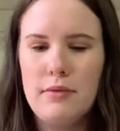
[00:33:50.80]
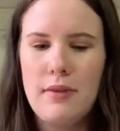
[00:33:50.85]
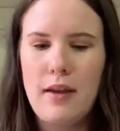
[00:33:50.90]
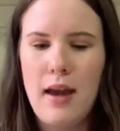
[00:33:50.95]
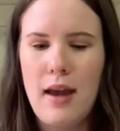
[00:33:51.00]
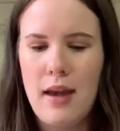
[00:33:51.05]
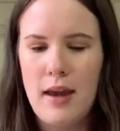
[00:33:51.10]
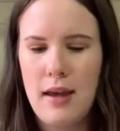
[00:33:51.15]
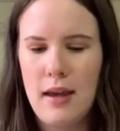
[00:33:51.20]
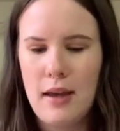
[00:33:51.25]

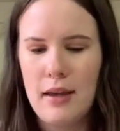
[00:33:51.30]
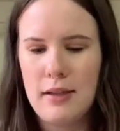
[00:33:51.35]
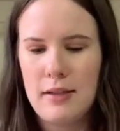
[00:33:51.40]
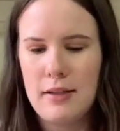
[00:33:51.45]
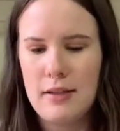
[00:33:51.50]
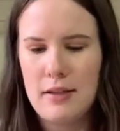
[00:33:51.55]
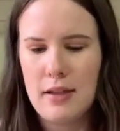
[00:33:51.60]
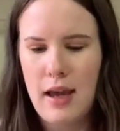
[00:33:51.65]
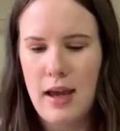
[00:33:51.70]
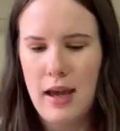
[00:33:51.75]

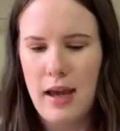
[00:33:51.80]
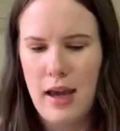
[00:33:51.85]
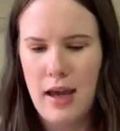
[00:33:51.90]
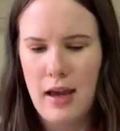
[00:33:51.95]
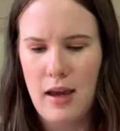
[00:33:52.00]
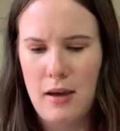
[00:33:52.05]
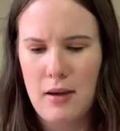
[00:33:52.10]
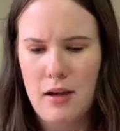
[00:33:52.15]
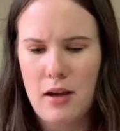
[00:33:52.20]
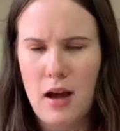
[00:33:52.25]
And I, had
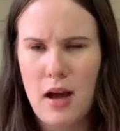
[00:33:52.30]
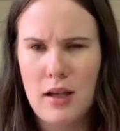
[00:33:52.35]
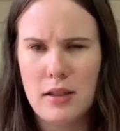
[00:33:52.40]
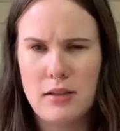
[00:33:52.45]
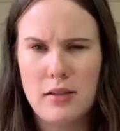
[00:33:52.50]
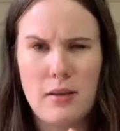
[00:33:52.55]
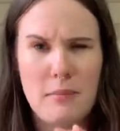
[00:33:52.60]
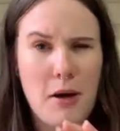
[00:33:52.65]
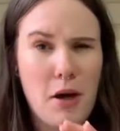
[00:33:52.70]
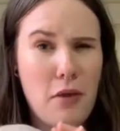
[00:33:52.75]
I got
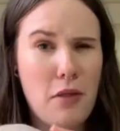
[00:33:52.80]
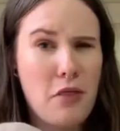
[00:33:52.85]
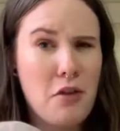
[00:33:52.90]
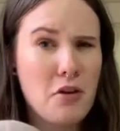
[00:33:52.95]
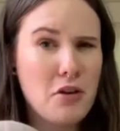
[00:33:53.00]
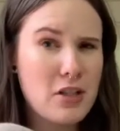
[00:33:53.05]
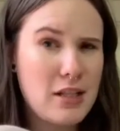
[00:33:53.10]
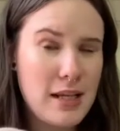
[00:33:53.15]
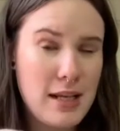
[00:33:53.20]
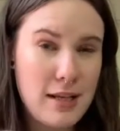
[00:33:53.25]
about
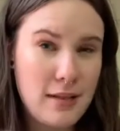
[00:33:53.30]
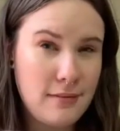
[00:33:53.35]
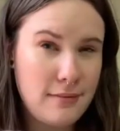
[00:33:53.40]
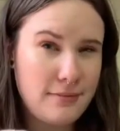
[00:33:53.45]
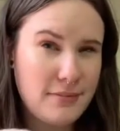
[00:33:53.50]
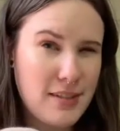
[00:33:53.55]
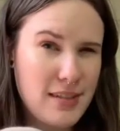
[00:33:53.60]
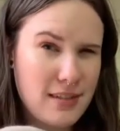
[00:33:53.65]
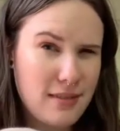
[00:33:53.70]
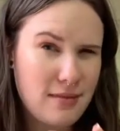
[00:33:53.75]
13
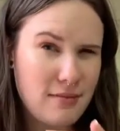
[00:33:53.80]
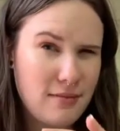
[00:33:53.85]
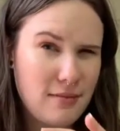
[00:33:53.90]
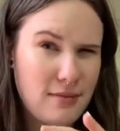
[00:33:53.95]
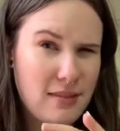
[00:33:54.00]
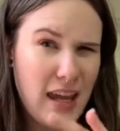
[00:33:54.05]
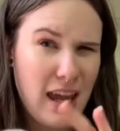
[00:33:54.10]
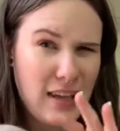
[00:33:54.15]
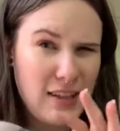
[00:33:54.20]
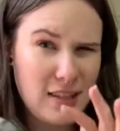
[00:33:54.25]

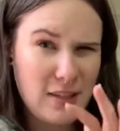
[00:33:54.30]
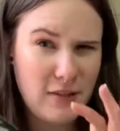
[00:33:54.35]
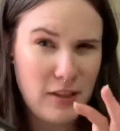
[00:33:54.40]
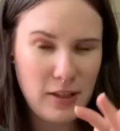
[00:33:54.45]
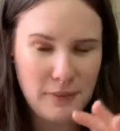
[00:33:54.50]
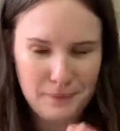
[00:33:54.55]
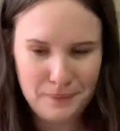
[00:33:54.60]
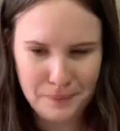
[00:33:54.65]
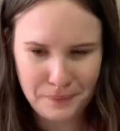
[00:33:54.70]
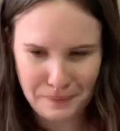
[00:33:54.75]
skeins of
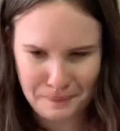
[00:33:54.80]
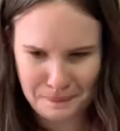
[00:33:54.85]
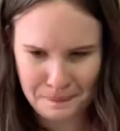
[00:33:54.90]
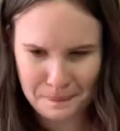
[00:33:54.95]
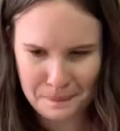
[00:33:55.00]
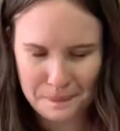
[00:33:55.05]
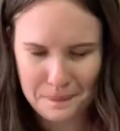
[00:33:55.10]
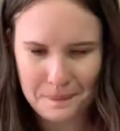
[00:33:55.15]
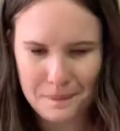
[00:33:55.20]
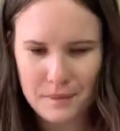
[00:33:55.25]
it.
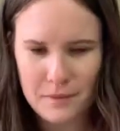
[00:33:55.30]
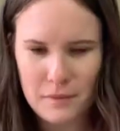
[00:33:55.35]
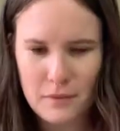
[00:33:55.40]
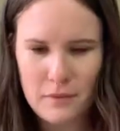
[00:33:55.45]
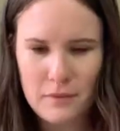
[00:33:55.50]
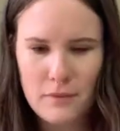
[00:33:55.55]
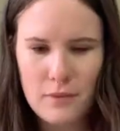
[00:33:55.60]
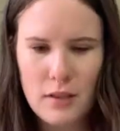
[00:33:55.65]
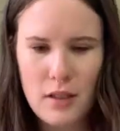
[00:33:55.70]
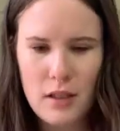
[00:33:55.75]

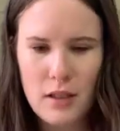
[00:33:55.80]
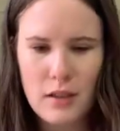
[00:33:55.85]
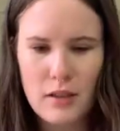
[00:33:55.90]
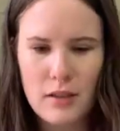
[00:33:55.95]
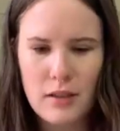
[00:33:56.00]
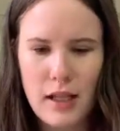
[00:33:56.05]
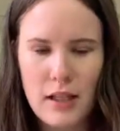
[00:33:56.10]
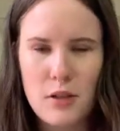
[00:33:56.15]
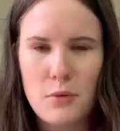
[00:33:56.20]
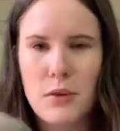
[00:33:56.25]

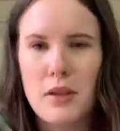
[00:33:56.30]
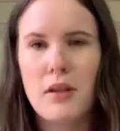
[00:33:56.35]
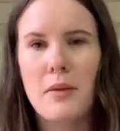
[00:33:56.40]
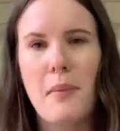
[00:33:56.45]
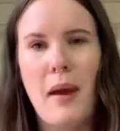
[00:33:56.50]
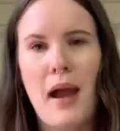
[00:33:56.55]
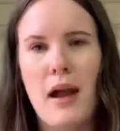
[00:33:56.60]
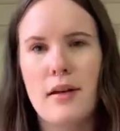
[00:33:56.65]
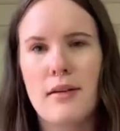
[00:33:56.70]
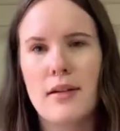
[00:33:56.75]
That's what the
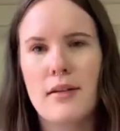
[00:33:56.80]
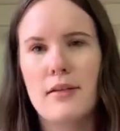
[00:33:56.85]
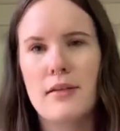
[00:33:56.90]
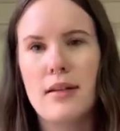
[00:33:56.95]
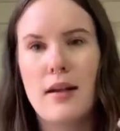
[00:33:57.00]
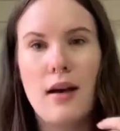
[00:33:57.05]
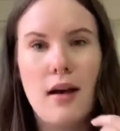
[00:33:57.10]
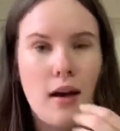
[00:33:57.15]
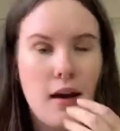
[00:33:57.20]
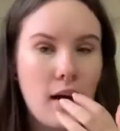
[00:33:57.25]
pattern
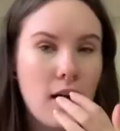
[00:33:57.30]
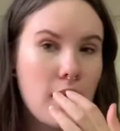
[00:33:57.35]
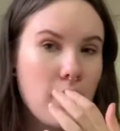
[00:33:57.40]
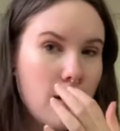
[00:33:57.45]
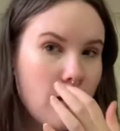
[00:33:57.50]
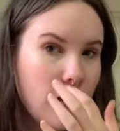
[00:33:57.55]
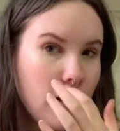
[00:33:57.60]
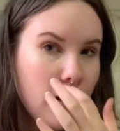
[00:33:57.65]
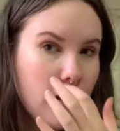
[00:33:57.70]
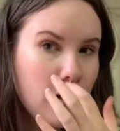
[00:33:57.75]
uh,
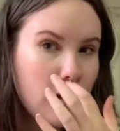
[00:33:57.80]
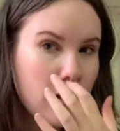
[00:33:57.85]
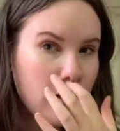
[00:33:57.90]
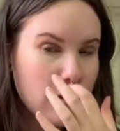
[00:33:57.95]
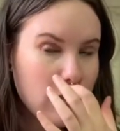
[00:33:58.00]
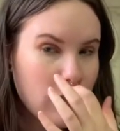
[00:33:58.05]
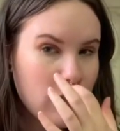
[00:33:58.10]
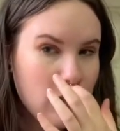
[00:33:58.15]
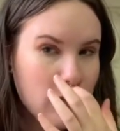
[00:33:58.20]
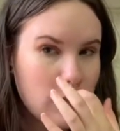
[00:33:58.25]

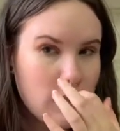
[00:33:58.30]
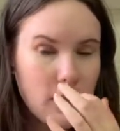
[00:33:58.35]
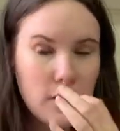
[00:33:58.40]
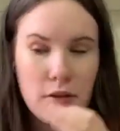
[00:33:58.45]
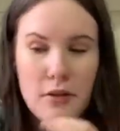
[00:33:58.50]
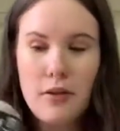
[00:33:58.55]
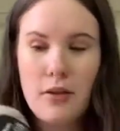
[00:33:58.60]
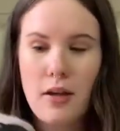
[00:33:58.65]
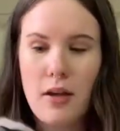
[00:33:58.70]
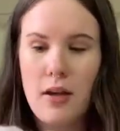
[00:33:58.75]
said to
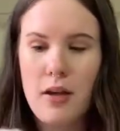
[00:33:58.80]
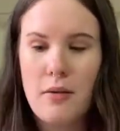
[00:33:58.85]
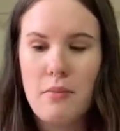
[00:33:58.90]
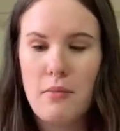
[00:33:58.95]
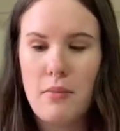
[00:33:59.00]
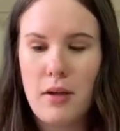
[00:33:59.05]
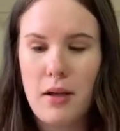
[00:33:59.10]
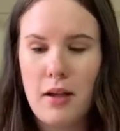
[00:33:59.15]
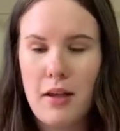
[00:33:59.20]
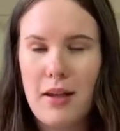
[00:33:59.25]
do,
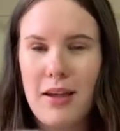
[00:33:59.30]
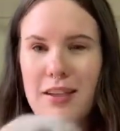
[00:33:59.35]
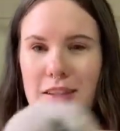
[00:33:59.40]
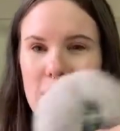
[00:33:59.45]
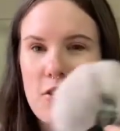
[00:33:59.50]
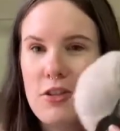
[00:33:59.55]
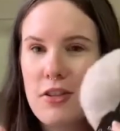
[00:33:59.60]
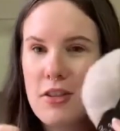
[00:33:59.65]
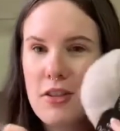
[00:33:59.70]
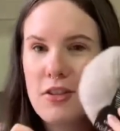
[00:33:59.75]
but it's
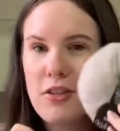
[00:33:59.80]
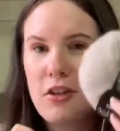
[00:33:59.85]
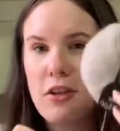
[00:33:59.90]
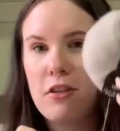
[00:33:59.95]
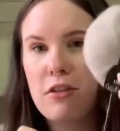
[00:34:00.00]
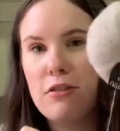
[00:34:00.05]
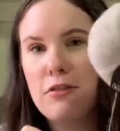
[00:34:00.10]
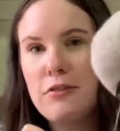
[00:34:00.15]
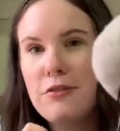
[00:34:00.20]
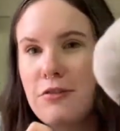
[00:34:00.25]
just
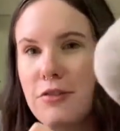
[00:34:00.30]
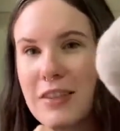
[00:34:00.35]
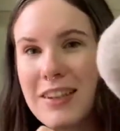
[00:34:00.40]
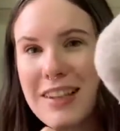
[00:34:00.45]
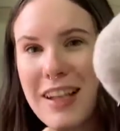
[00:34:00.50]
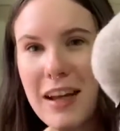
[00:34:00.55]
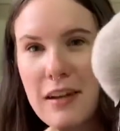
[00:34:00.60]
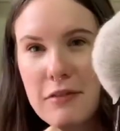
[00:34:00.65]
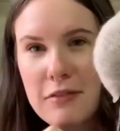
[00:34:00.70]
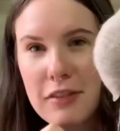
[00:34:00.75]
so
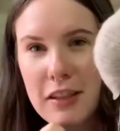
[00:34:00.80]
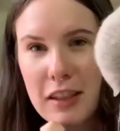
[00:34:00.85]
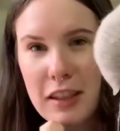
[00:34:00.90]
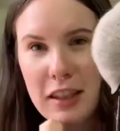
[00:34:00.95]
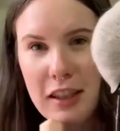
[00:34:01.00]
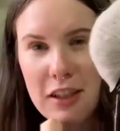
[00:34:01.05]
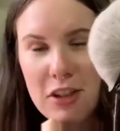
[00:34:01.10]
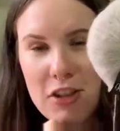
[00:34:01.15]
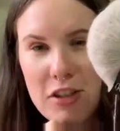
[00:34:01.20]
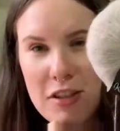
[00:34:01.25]
fluffy.
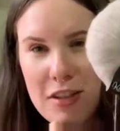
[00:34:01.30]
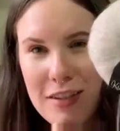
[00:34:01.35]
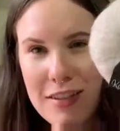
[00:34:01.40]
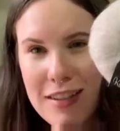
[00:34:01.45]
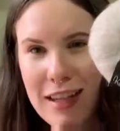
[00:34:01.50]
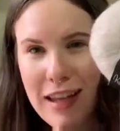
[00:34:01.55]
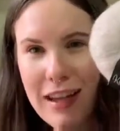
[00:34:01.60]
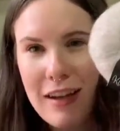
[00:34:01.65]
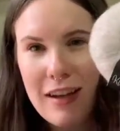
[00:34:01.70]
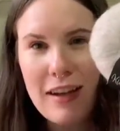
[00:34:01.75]
It just looks
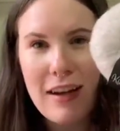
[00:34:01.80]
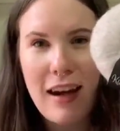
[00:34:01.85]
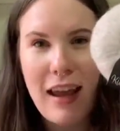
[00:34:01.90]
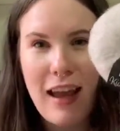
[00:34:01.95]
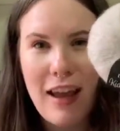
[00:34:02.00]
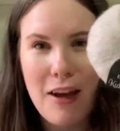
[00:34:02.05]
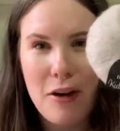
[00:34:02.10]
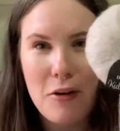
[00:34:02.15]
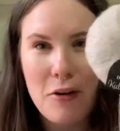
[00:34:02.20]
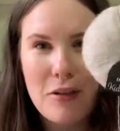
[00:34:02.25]
like a
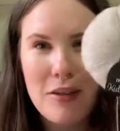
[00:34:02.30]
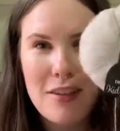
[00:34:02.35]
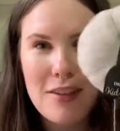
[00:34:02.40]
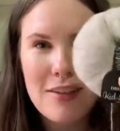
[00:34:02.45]
cloud.